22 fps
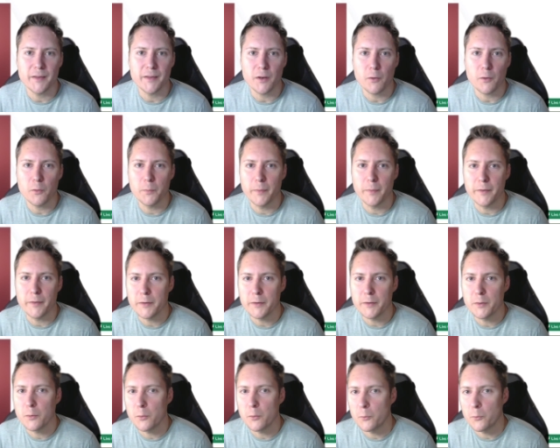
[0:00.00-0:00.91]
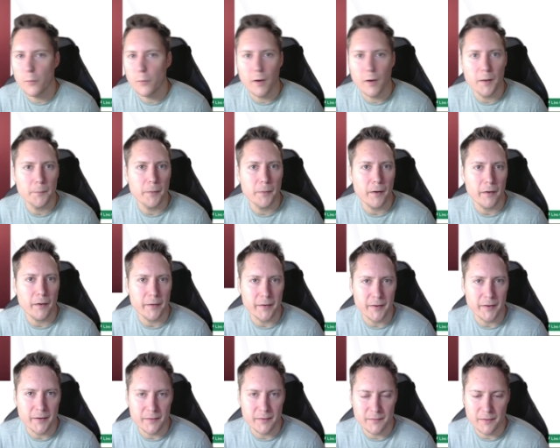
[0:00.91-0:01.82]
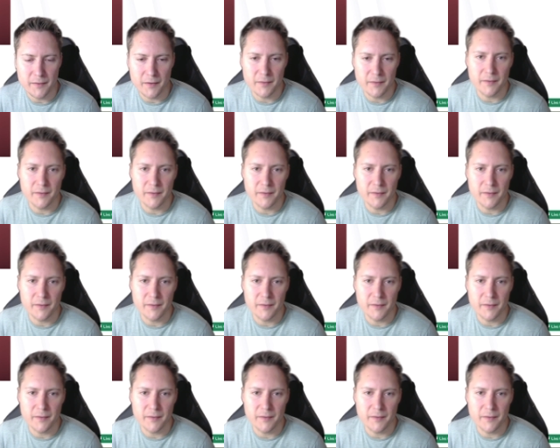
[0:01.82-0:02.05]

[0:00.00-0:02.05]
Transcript: the ultimate New York work party